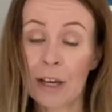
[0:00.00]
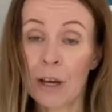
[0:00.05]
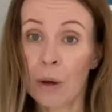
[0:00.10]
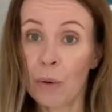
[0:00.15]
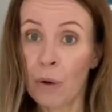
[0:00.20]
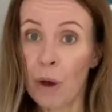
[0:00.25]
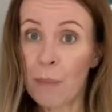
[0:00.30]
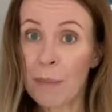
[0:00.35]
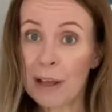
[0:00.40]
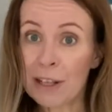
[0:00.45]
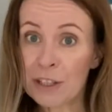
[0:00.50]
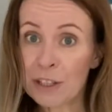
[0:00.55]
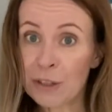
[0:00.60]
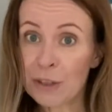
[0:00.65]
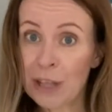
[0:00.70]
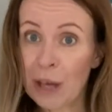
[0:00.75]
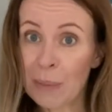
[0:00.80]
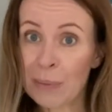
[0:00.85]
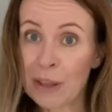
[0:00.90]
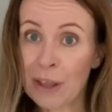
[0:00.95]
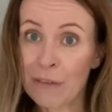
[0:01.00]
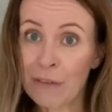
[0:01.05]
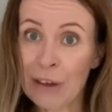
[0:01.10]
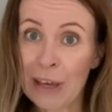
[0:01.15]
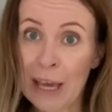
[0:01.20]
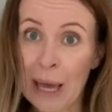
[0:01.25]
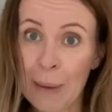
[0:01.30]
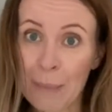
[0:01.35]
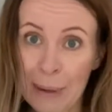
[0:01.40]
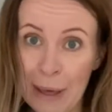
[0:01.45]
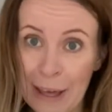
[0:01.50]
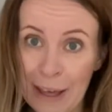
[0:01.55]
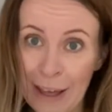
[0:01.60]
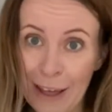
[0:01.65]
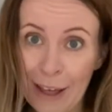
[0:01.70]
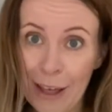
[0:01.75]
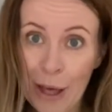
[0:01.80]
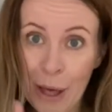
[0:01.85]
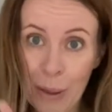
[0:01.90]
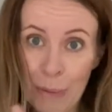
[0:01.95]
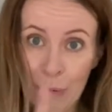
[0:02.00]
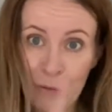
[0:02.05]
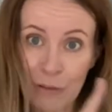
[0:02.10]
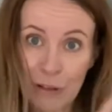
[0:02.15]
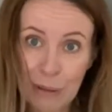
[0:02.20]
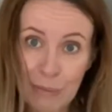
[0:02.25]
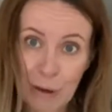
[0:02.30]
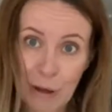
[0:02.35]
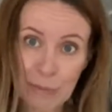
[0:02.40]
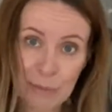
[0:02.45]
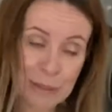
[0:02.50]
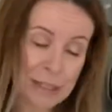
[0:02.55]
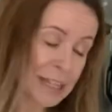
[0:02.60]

Won't be able to do that when their feet get bigger, but for the moment